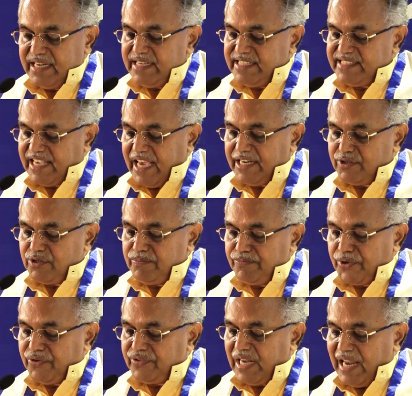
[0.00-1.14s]
and desire to
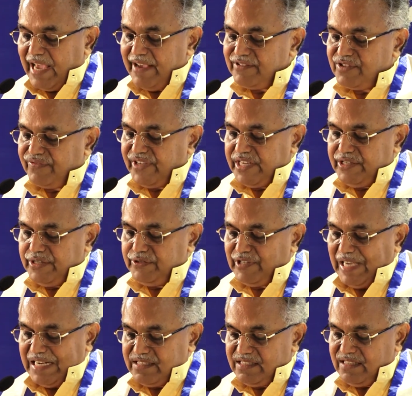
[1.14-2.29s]
improve the lives of
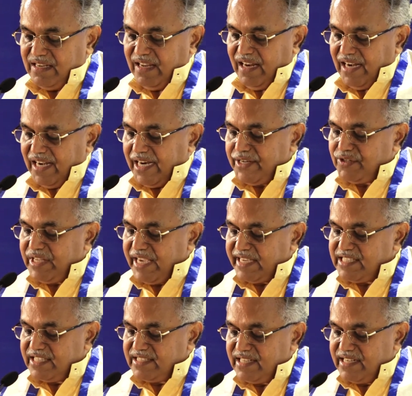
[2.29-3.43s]
individuals led to the
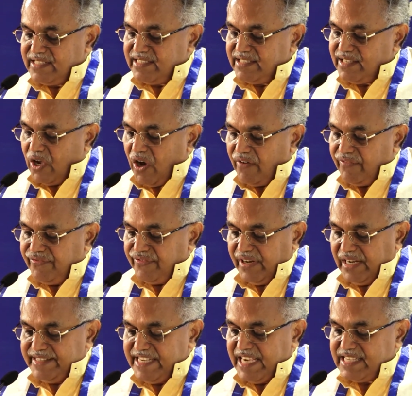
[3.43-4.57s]
existence of
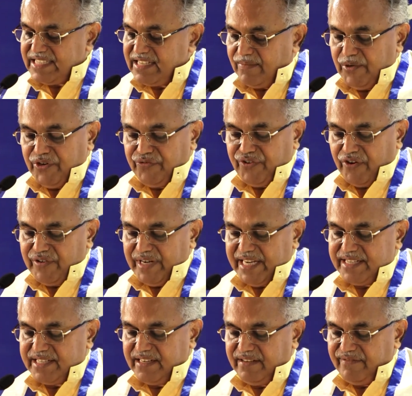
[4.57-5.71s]
JSW
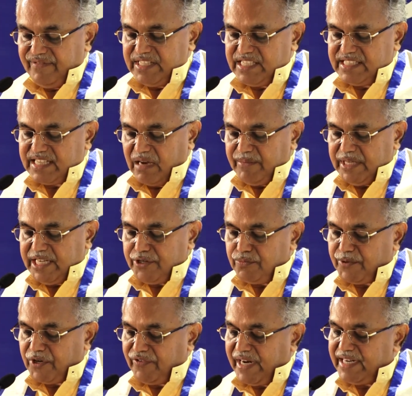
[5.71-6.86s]
Foundation, which is committed to
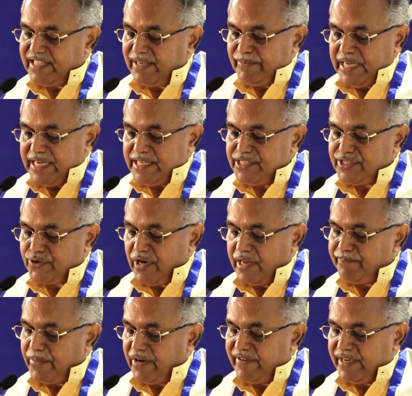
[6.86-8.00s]
provide the means to
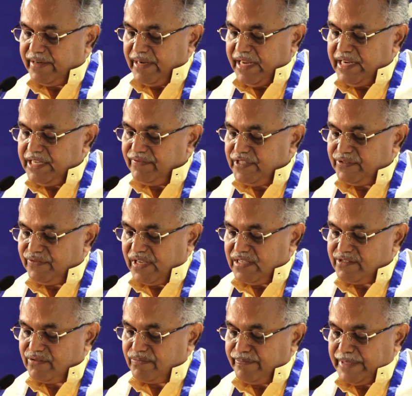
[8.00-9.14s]
empower
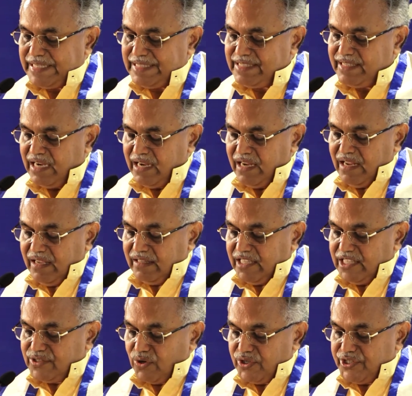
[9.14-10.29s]
individuals to bridge
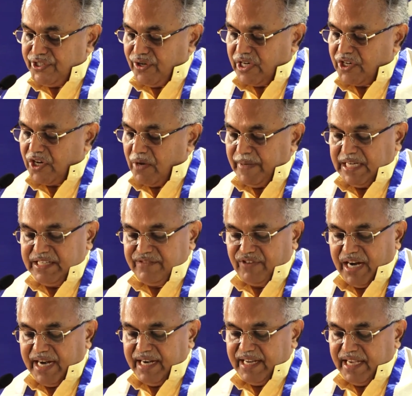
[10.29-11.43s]
the socio-economic
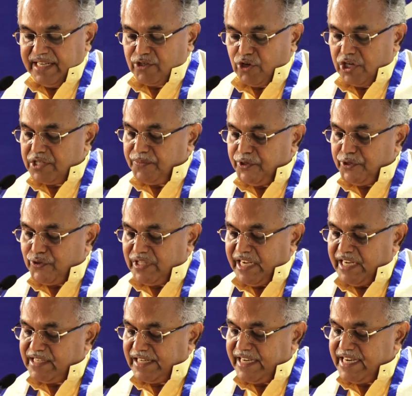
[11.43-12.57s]
divide and contribute to the
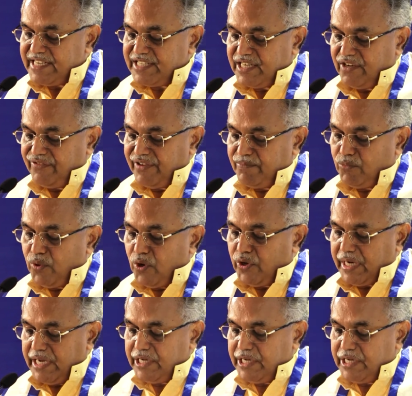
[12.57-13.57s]
creation of a more